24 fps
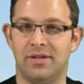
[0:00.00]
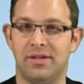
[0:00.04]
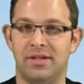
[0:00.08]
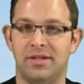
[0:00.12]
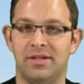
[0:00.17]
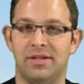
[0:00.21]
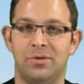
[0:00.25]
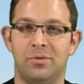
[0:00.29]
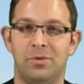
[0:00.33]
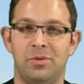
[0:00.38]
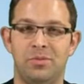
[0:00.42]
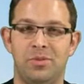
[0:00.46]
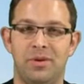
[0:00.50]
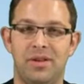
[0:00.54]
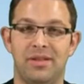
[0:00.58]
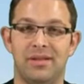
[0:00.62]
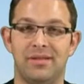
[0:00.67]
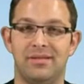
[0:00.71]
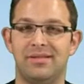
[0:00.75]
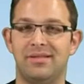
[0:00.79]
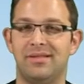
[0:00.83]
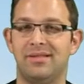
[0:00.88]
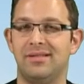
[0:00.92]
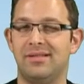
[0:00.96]
because it would be
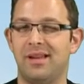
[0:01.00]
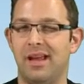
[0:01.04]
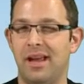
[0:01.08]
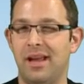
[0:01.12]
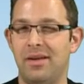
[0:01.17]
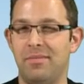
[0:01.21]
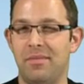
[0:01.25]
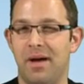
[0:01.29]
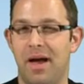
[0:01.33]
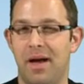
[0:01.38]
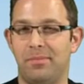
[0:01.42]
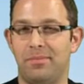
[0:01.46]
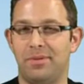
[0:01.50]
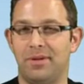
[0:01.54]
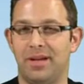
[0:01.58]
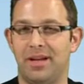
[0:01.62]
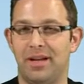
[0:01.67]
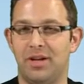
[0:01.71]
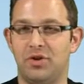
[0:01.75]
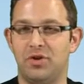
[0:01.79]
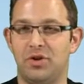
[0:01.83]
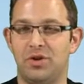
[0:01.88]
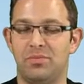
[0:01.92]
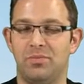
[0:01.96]
the same
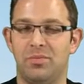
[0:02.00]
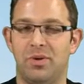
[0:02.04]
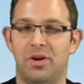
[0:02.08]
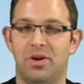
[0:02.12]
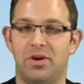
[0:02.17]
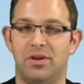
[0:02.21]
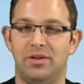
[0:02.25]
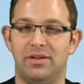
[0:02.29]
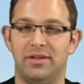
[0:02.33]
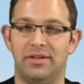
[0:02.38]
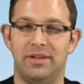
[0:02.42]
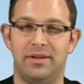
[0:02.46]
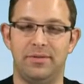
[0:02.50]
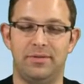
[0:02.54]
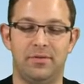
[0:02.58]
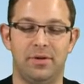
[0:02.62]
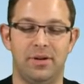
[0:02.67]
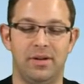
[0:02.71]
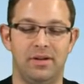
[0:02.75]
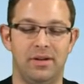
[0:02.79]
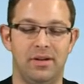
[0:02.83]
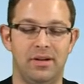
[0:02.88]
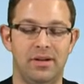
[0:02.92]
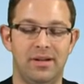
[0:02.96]
application but on
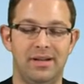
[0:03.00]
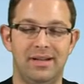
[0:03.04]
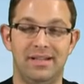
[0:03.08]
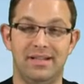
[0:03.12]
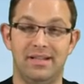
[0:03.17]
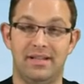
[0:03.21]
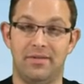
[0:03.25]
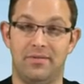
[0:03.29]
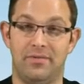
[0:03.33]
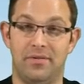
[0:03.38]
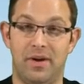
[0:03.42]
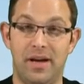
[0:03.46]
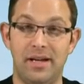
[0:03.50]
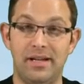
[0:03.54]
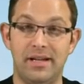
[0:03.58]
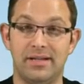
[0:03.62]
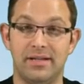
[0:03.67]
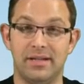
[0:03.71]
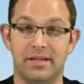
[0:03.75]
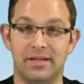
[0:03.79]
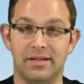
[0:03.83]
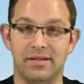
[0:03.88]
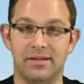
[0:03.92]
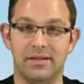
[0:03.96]
different
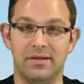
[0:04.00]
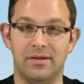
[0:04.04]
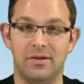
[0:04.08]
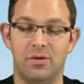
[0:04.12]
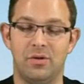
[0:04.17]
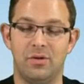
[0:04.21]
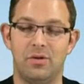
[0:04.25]
devices.